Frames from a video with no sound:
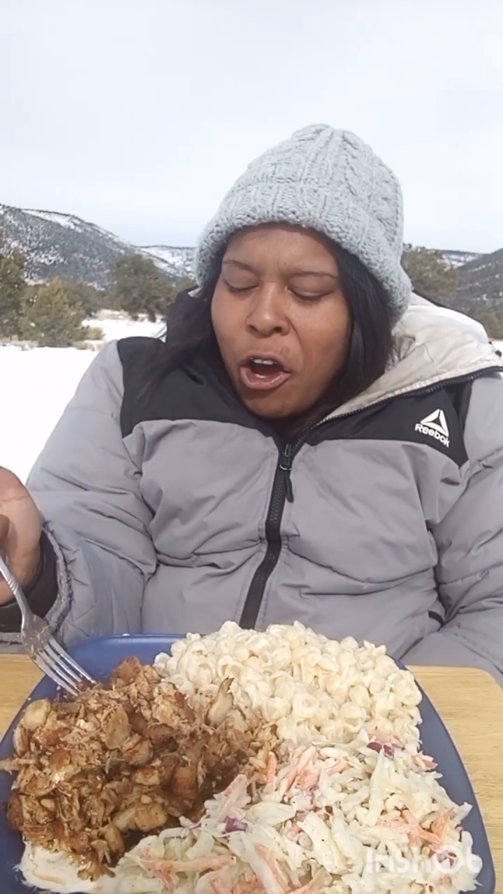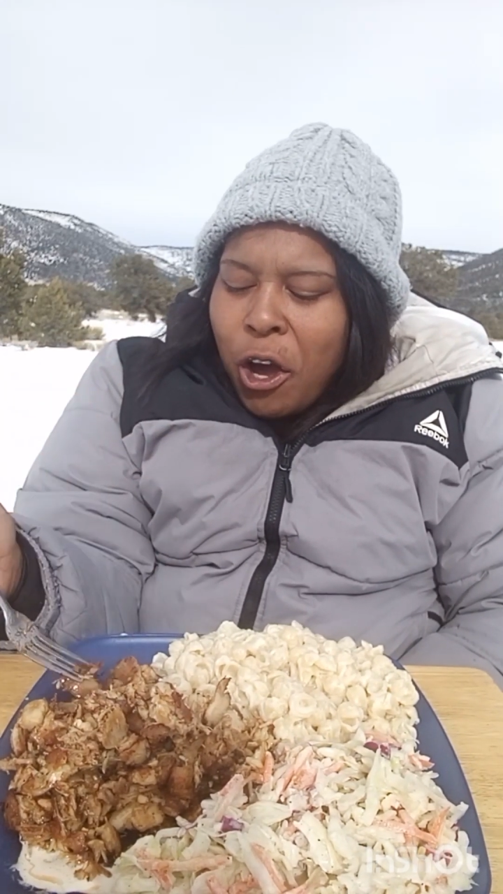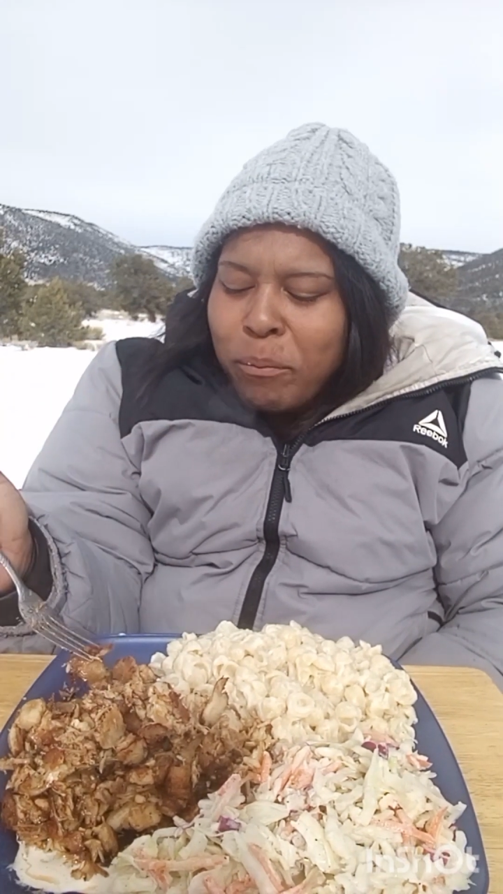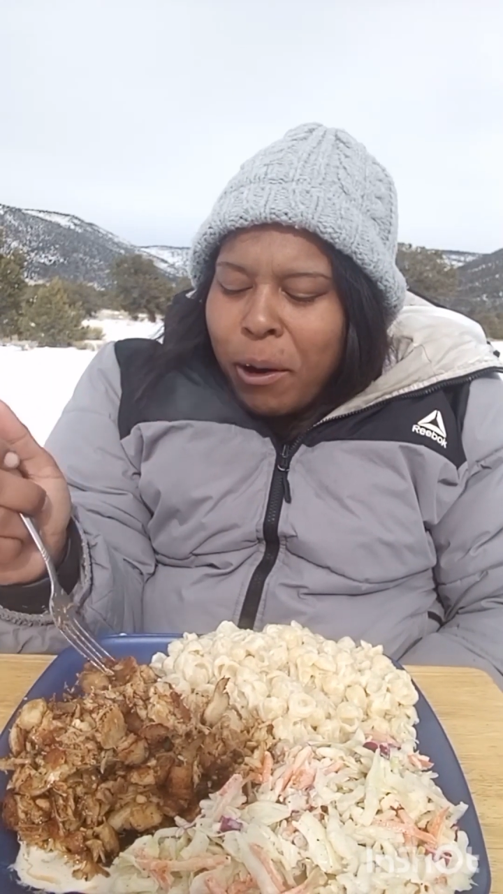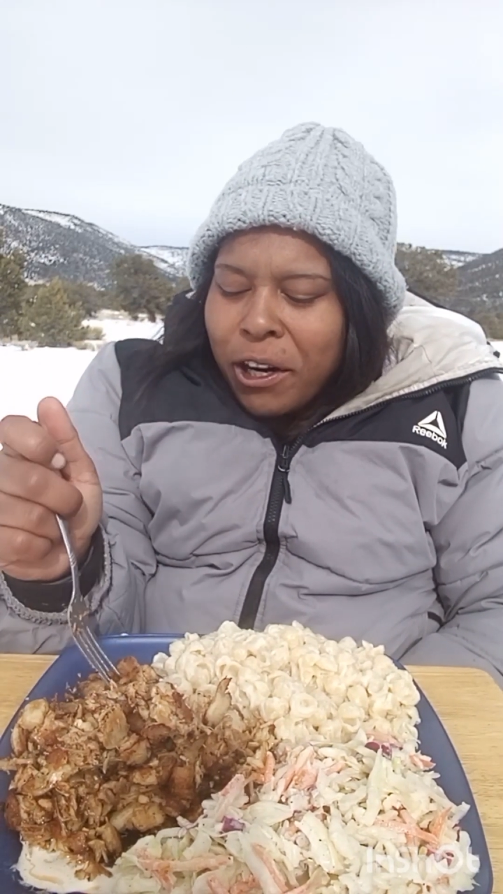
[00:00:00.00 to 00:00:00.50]

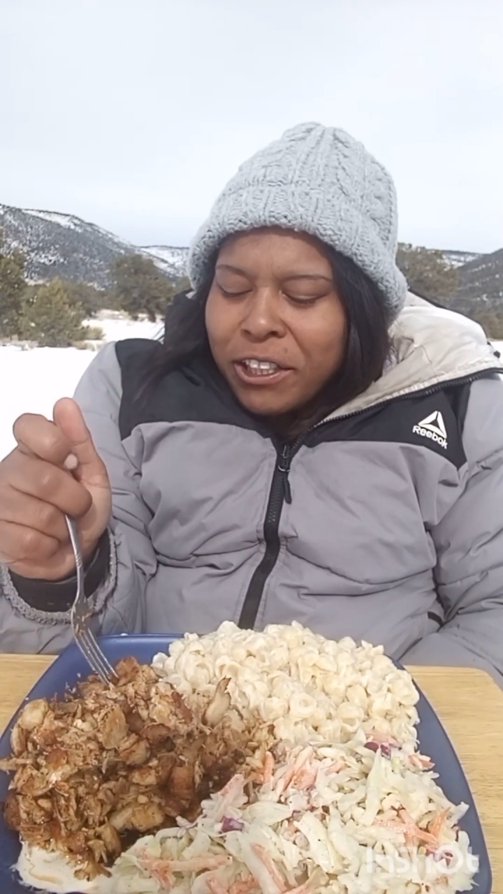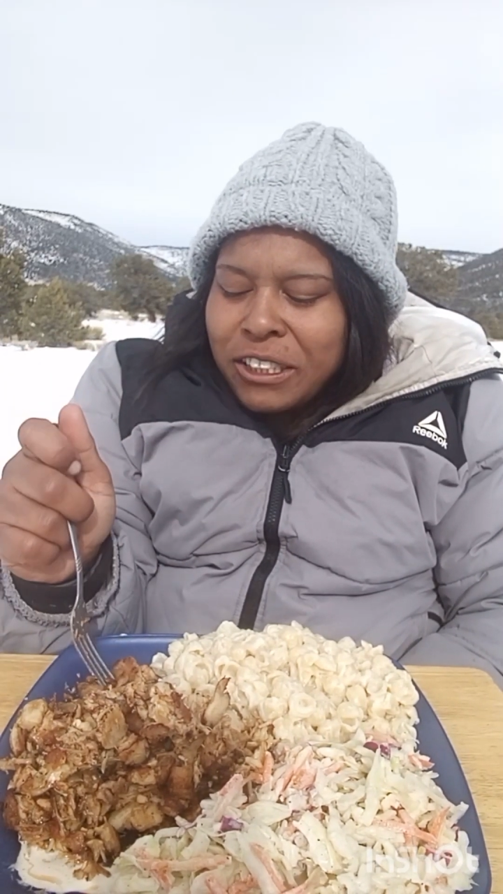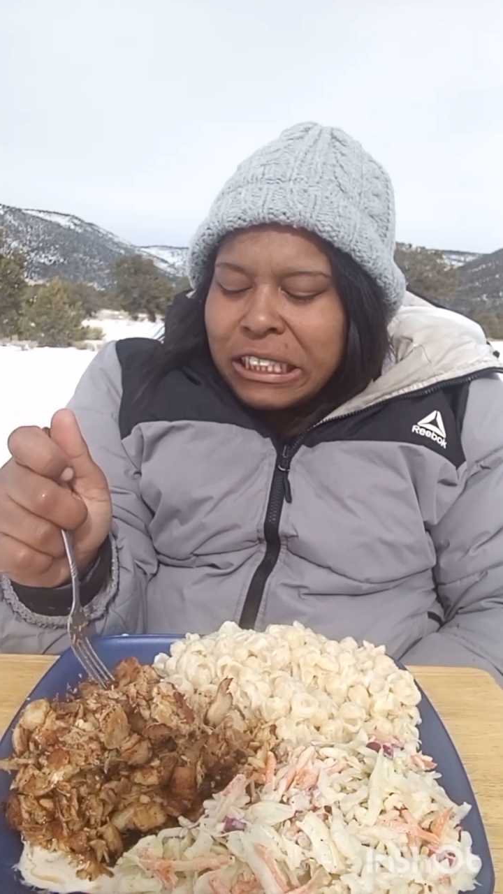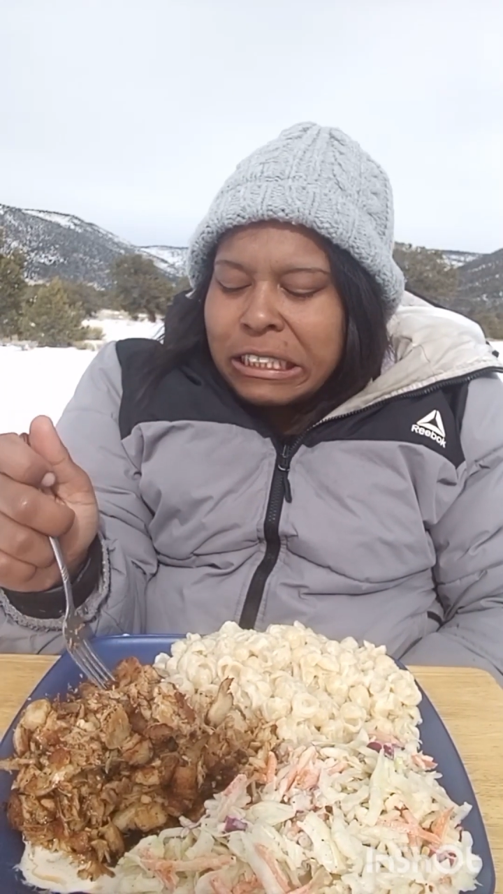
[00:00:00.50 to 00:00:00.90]
on parts.